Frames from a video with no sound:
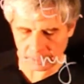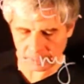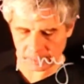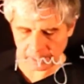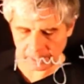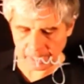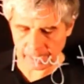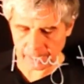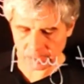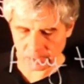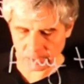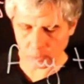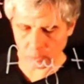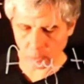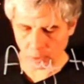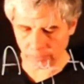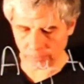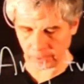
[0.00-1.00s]
is
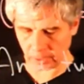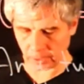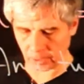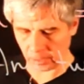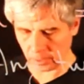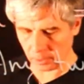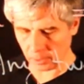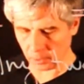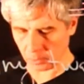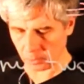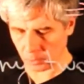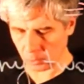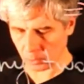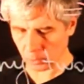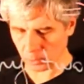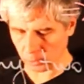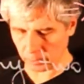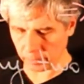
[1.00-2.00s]
isomorphic
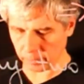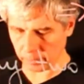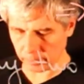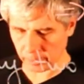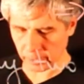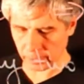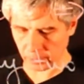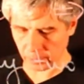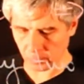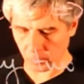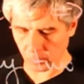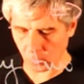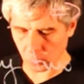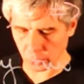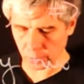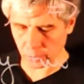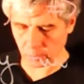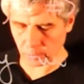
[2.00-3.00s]
to the
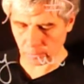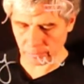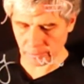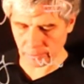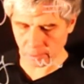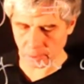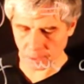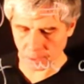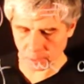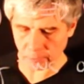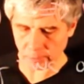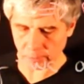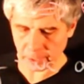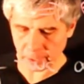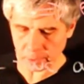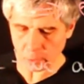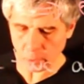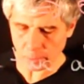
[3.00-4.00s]
quotient of the ring of
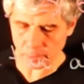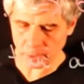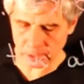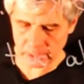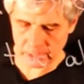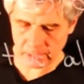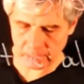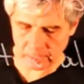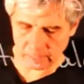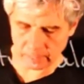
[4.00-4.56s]
polynomials